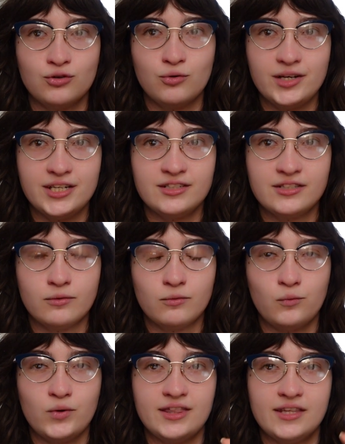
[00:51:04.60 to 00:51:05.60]
choice
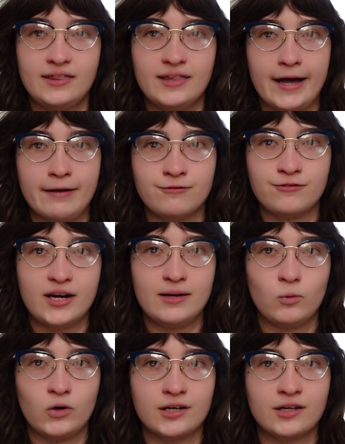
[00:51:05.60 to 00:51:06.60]
within that
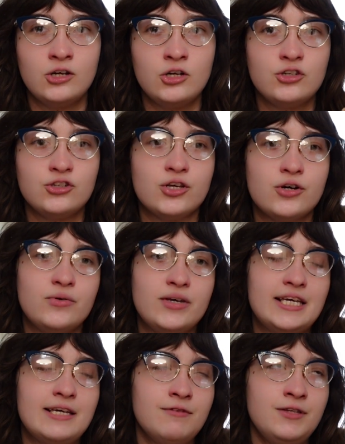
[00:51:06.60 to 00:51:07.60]
framework. So
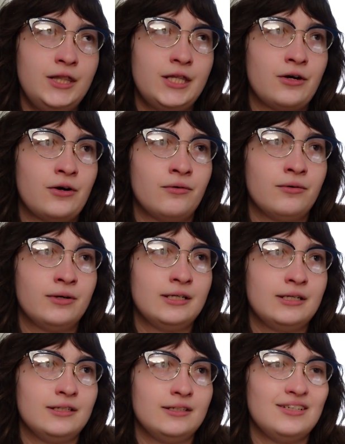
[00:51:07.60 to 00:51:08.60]
even though
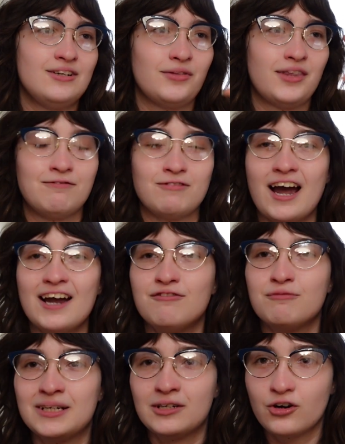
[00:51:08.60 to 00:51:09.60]
you know, they've kind
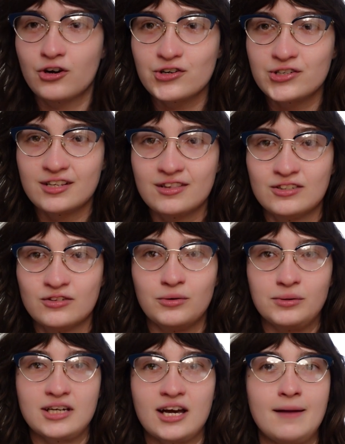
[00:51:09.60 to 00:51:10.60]
of been cursed this
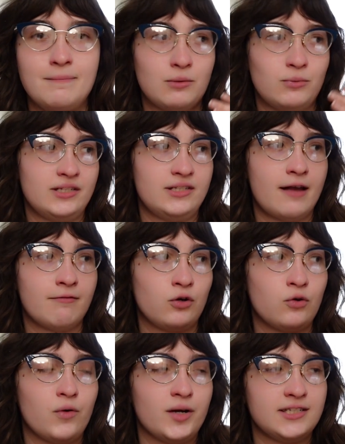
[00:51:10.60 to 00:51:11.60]
whole time. There was never
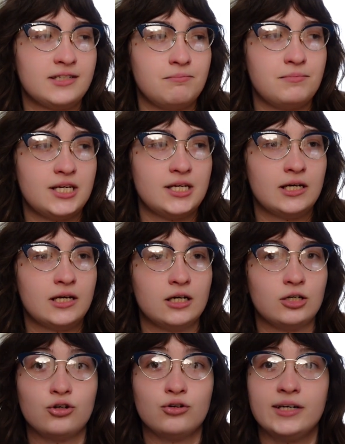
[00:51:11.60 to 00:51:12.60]
going to be a
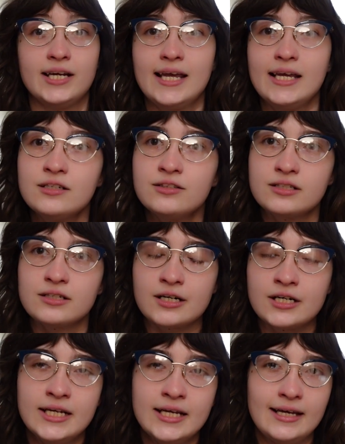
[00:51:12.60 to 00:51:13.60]
good
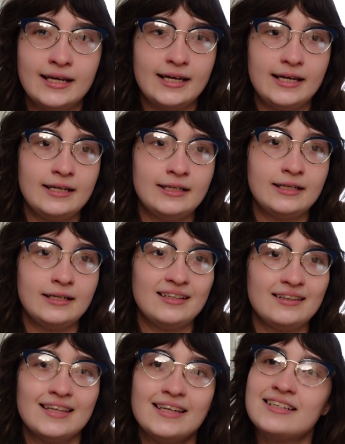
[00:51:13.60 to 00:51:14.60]
answer. It
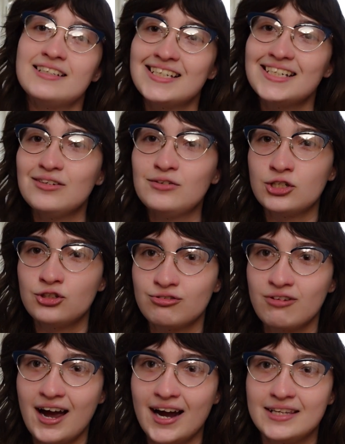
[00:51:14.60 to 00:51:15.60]
they continued to
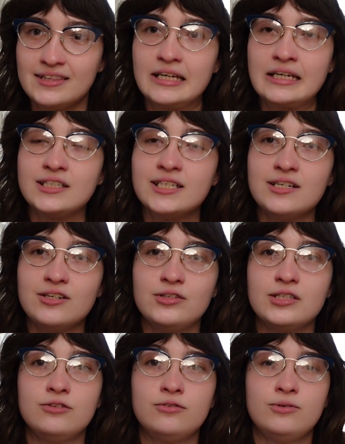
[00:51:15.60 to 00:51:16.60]
try. They
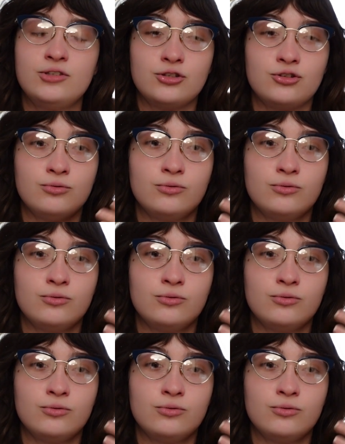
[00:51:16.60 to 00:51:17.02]
continued to